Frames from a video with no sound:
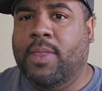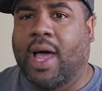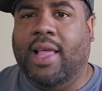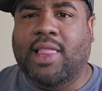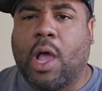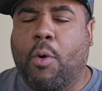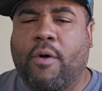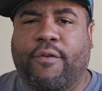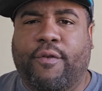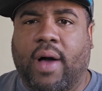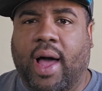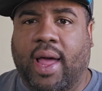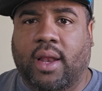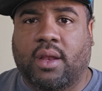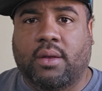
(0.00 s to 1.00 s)
I think we're
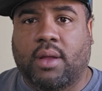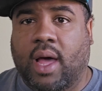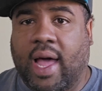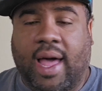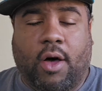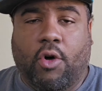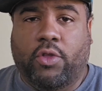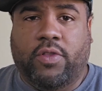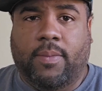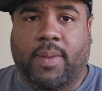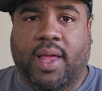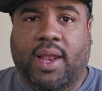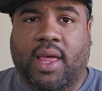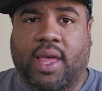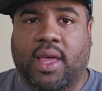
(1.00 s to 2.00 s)
fine uh,
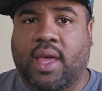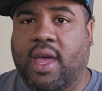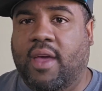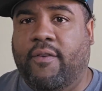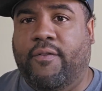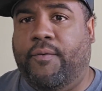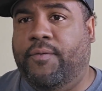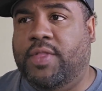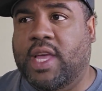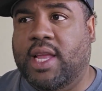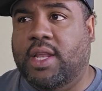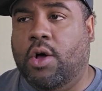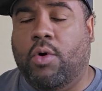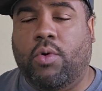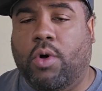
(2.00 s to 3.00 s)
ultimately if
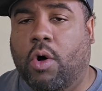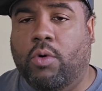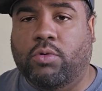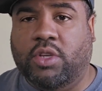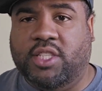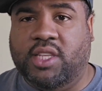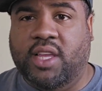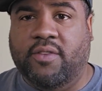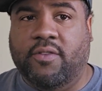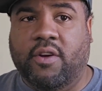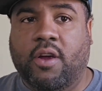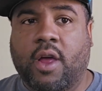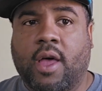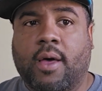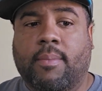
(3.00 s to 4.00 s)
they don't go receiver.